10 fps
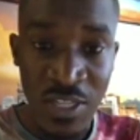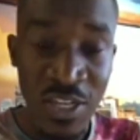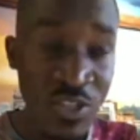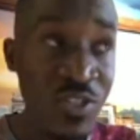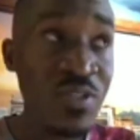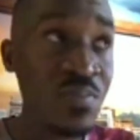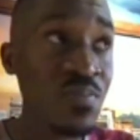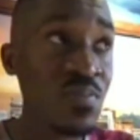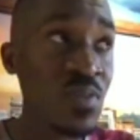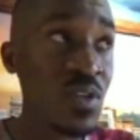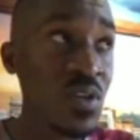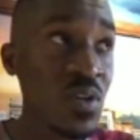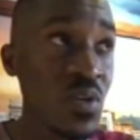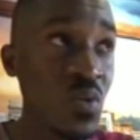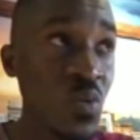And I just
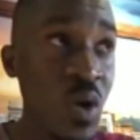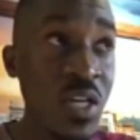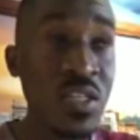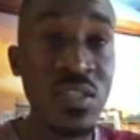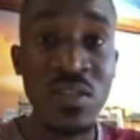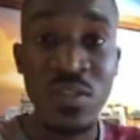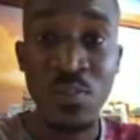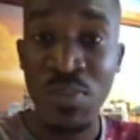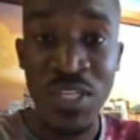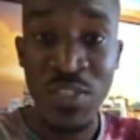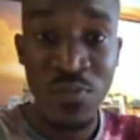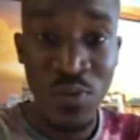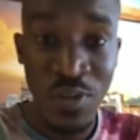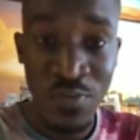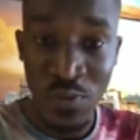want the best
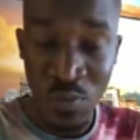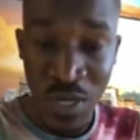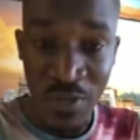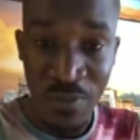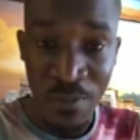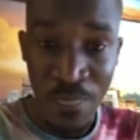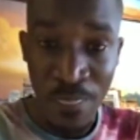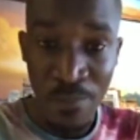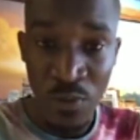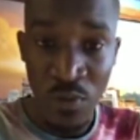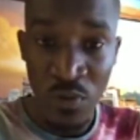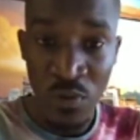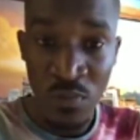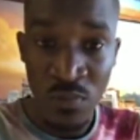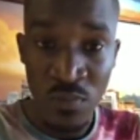for everyone, you
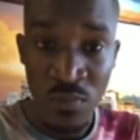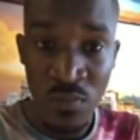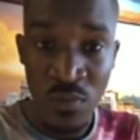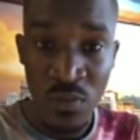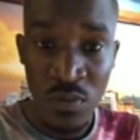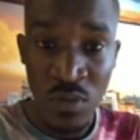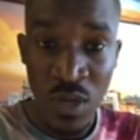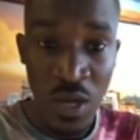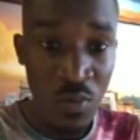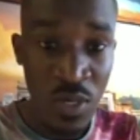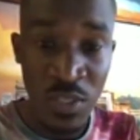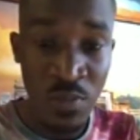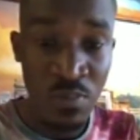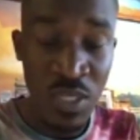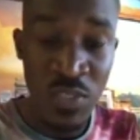know? I
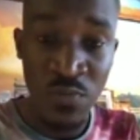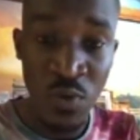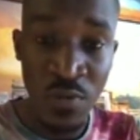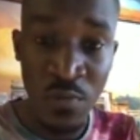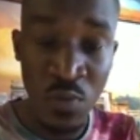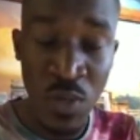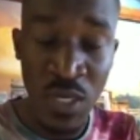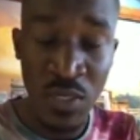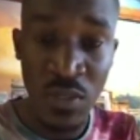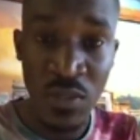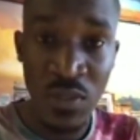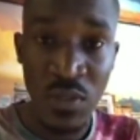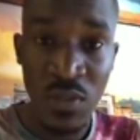want the best for everyone.